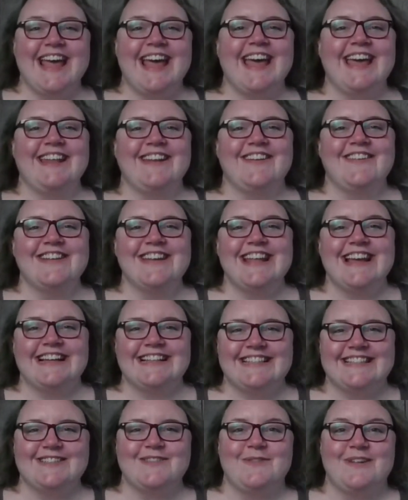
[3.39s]
and our
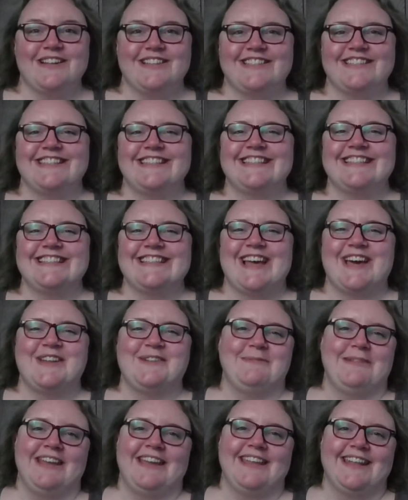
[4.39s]
next question is how
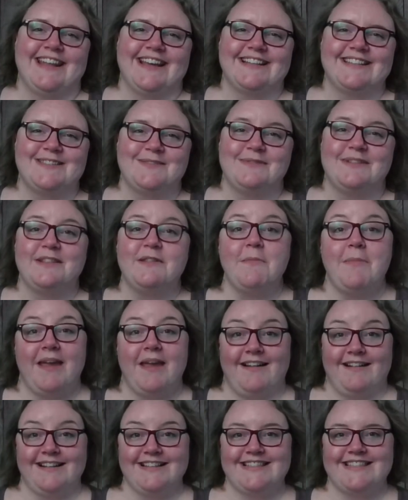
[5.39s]
do we connect with the
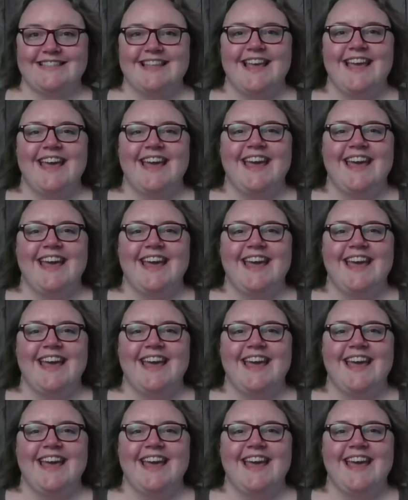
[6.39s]
parents?